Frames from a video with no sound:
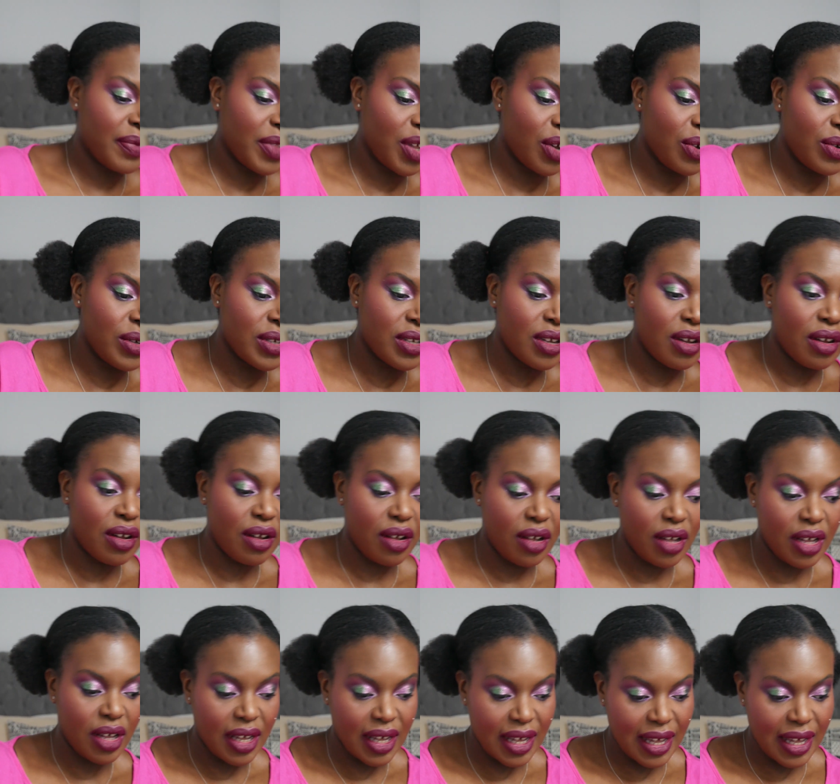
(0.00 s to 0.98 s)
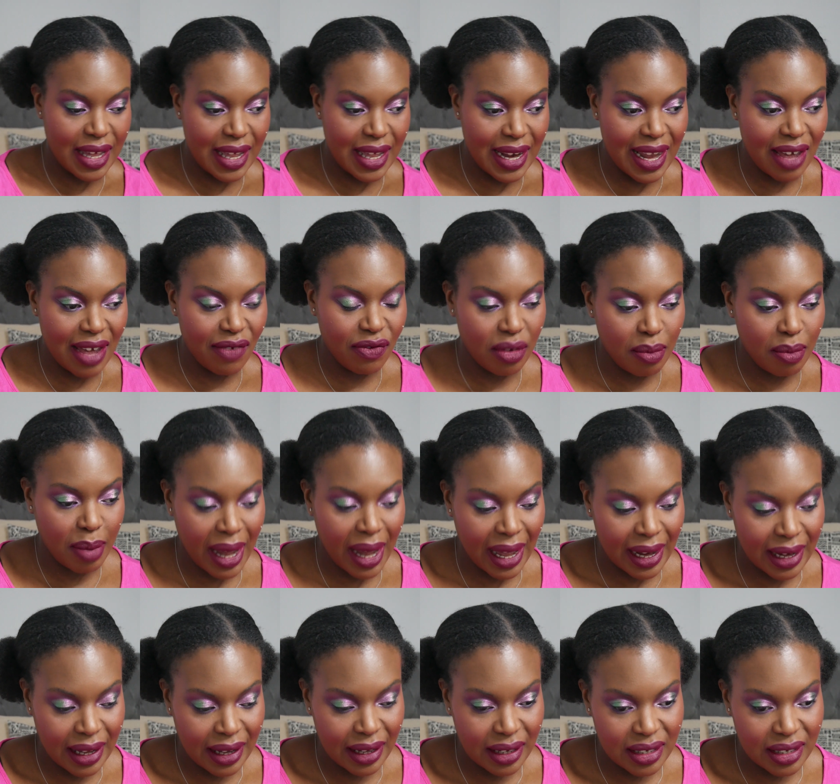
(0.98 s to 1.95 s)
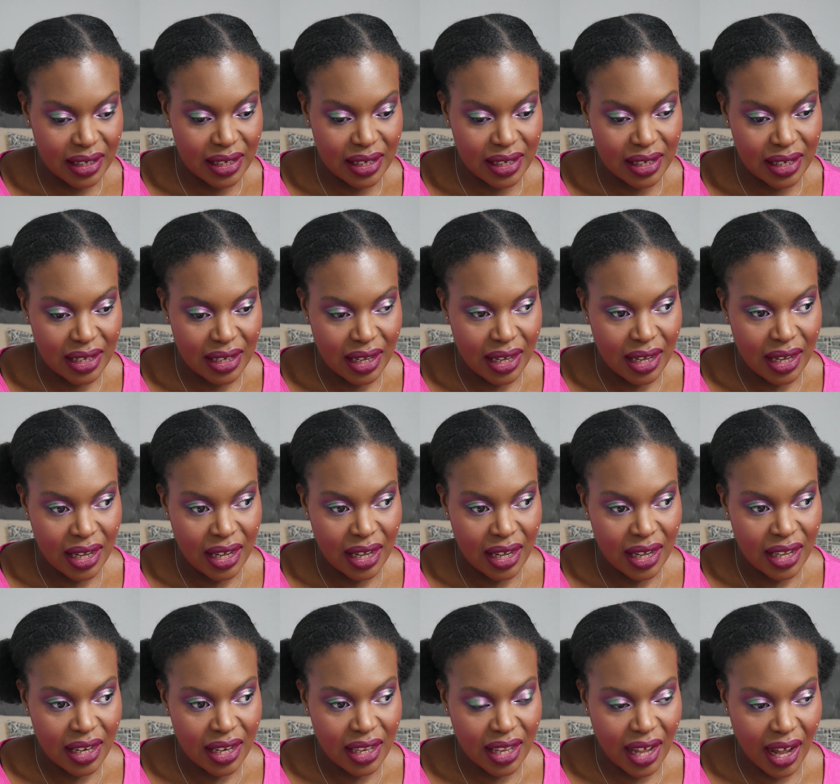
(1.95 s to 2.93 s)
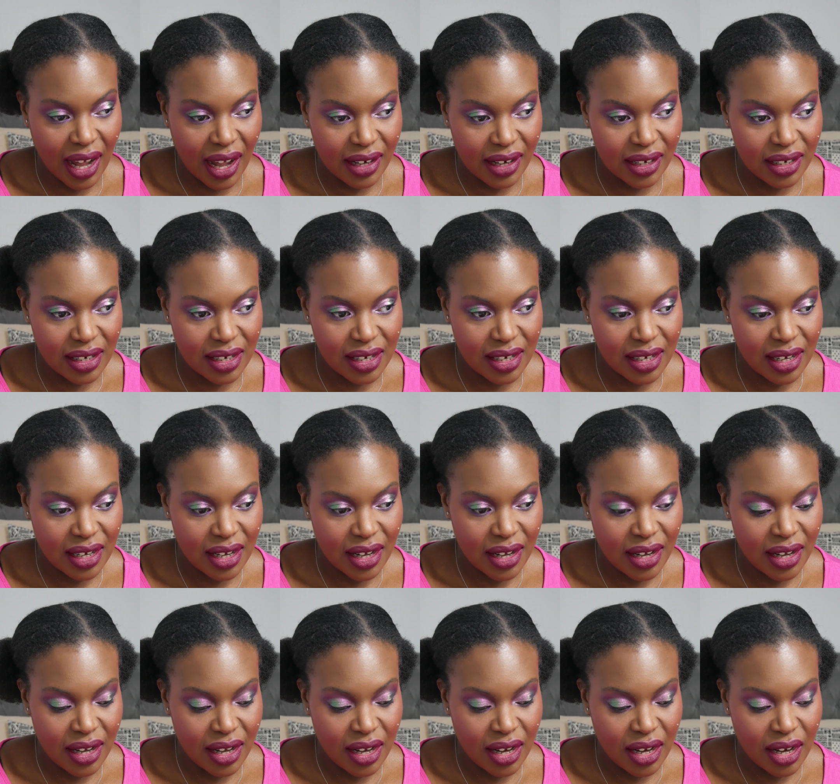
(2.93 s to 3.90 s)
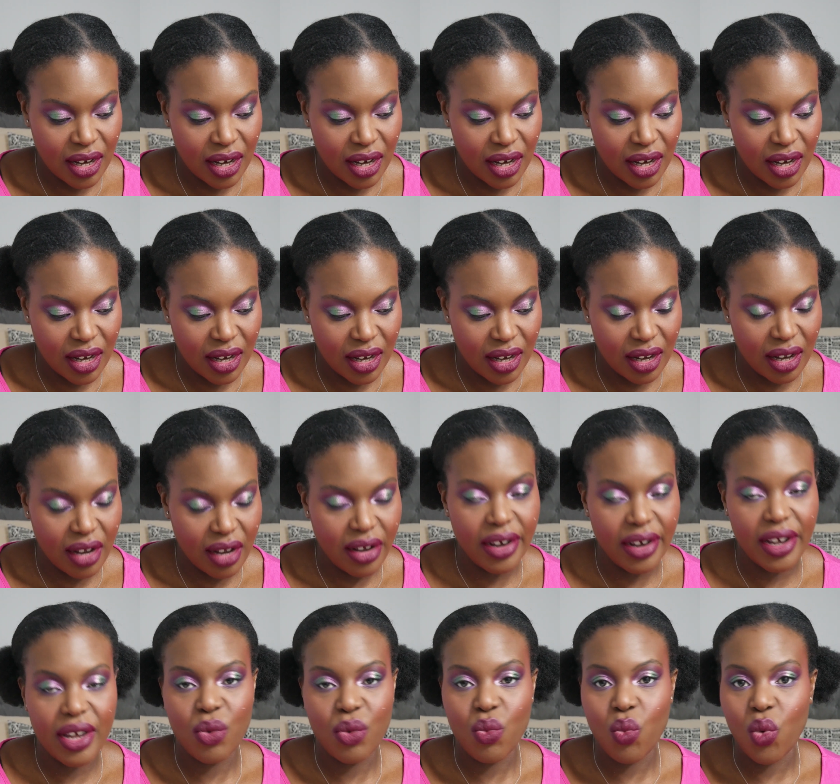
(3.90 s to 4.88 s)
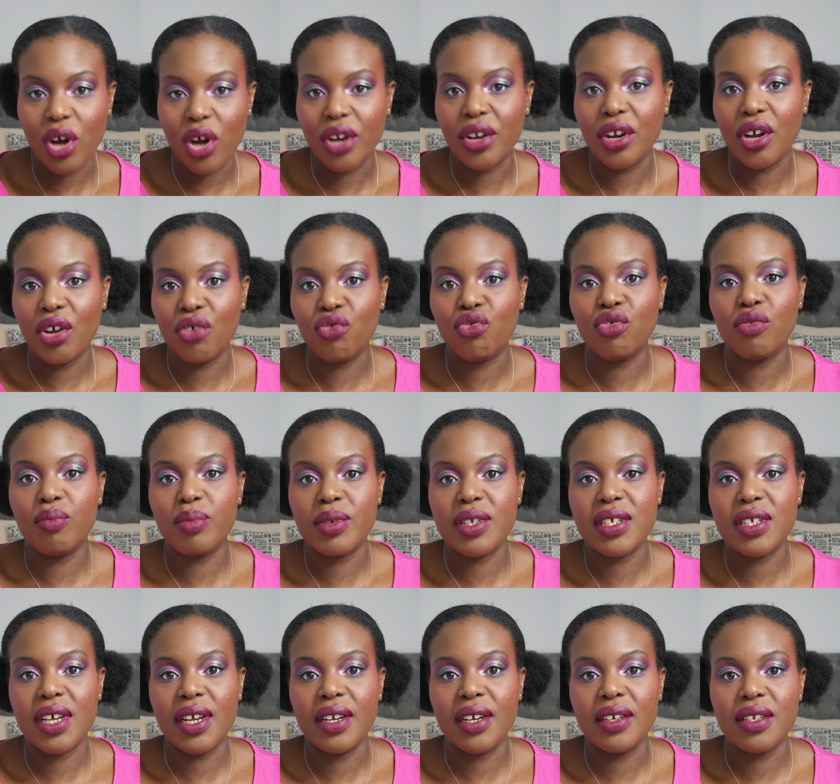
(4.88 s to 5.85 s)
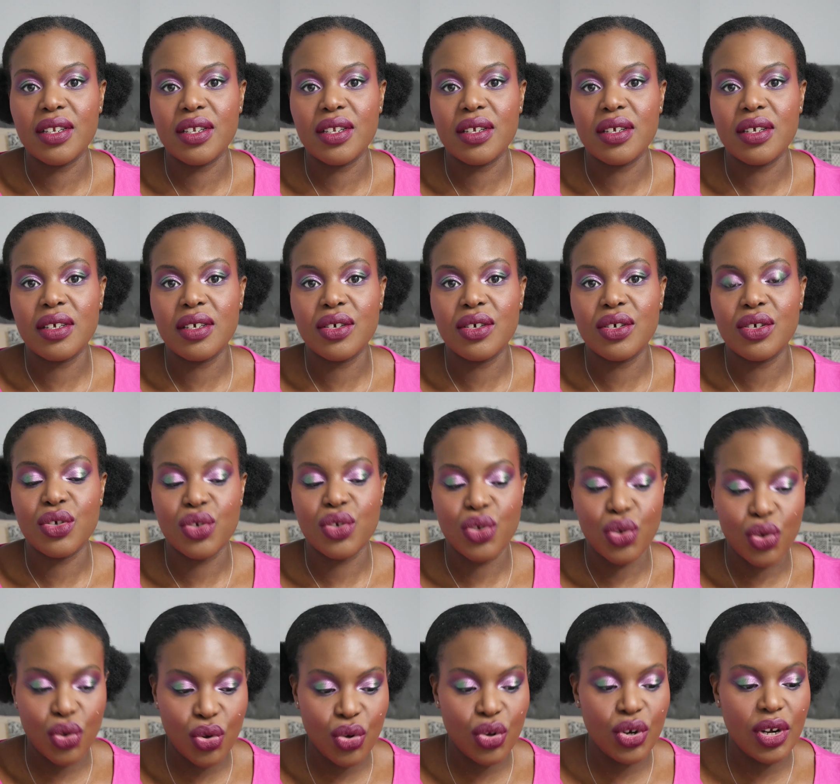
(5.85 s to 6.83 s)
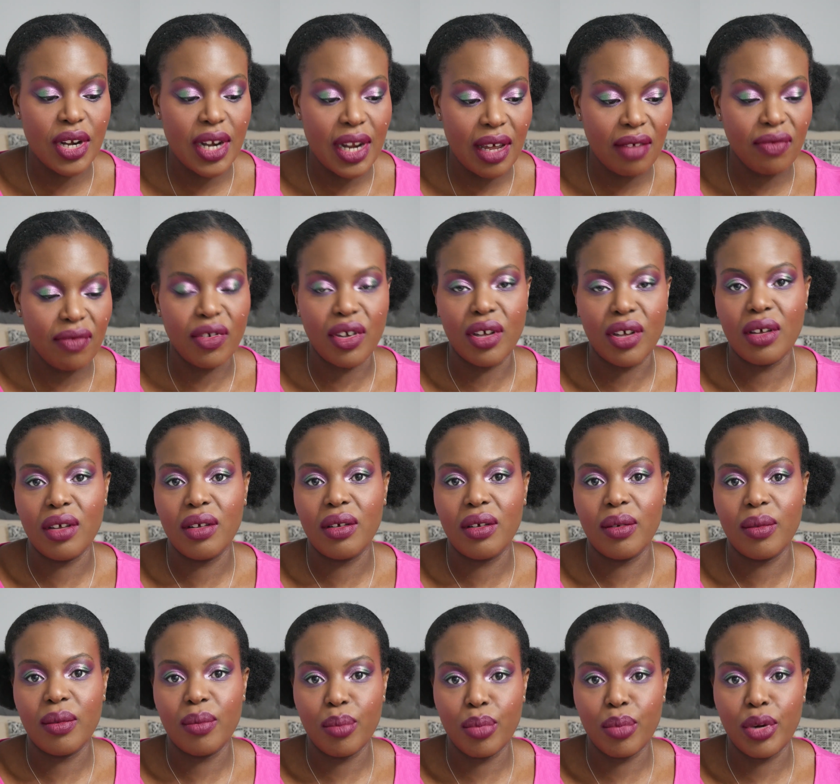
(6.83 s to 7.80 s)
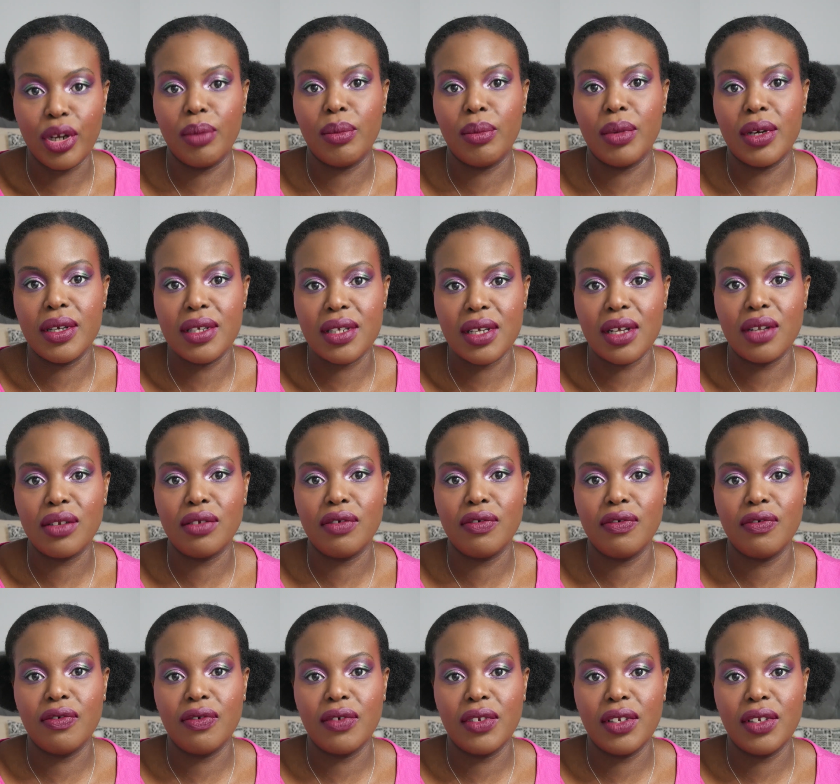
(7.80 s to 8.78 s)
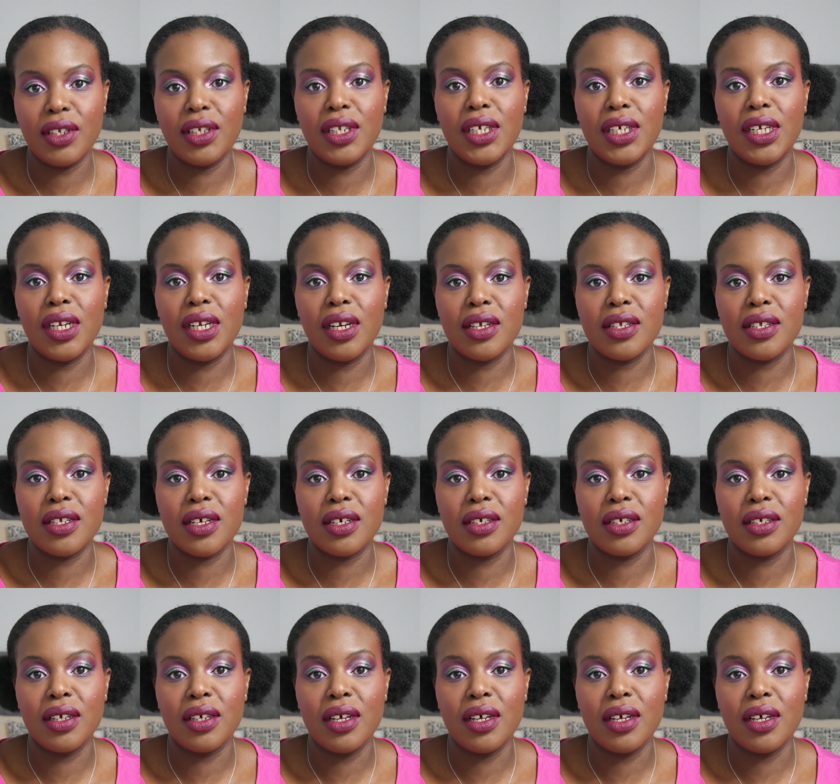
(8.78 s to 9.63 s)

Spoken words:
Those are 11 palettes that I 100% could never bring myself to declutter.